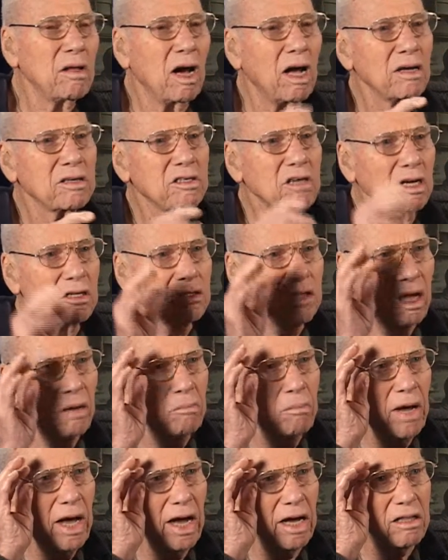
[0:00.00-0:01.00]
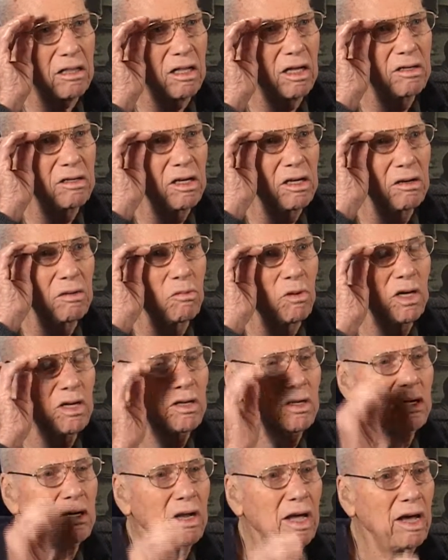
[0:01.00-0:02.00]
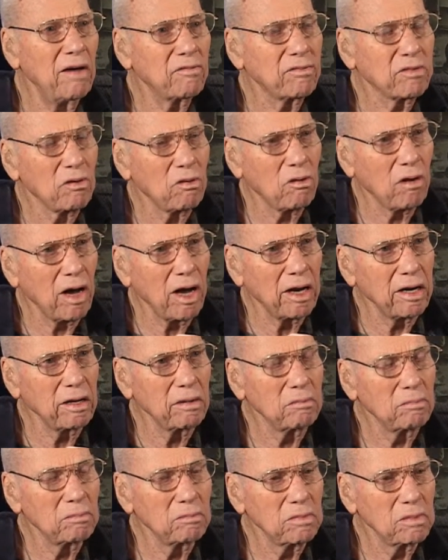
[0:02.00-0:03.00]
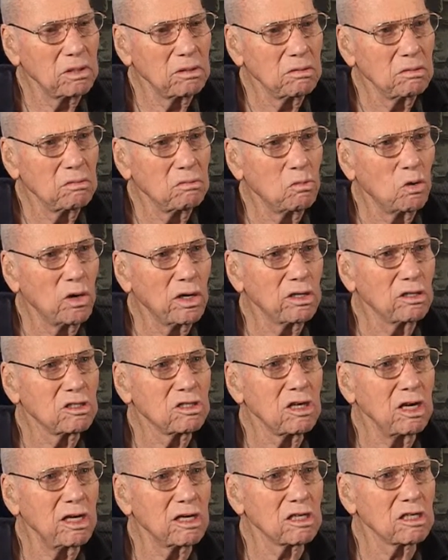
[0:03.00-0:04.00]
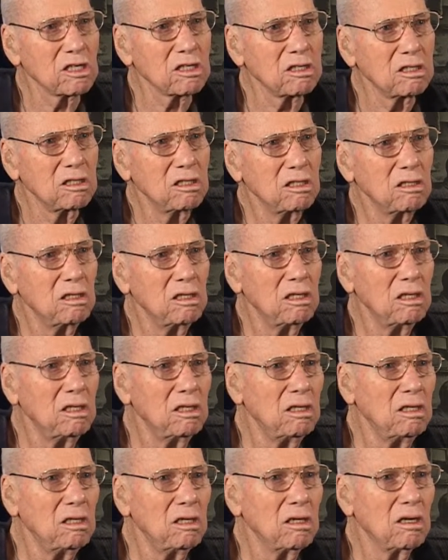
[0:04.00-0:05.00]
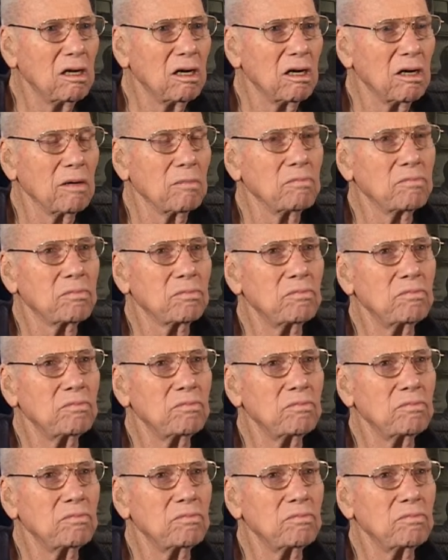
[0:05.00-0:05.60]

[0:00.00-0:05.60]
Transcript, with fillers: I'll take that back. They did. We did have to write up one test. Uh,